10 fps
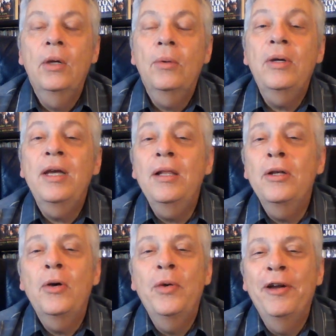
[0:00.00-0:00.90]
Well,
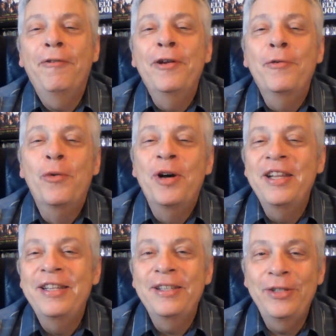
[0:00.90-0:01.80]
hello
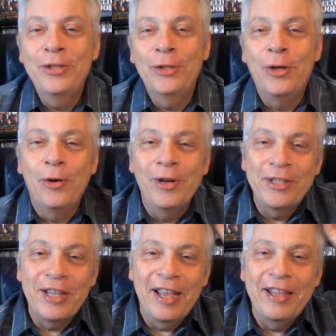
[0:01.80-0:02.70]
everyone. This is
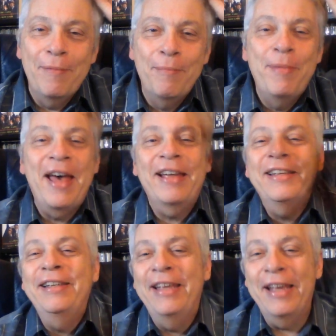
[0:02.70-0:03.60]
Lawrence. I am
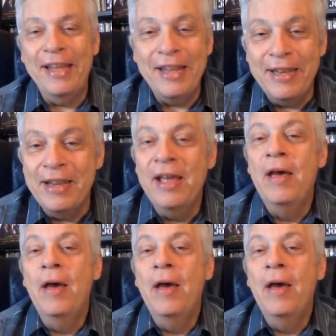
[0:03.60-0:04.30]
back again.